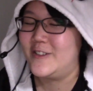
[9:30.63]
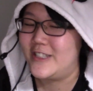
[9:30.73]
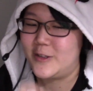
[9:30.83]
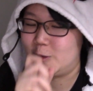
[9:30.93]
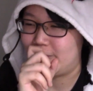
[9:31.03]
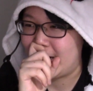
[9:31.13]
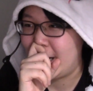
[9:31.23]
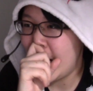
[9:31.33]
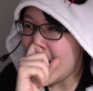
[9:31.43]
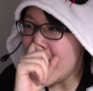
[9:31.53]
It was
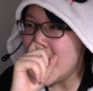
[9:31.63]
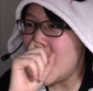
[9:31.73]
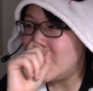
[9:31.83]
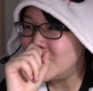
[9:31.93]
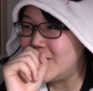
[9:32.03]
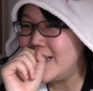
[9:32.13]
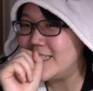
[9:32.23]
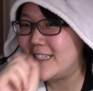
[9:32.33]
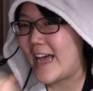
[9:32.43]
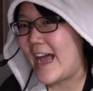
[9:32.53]
funny. So
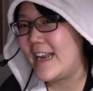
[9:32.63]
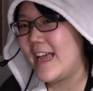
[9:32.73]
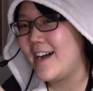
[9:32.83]
there's that.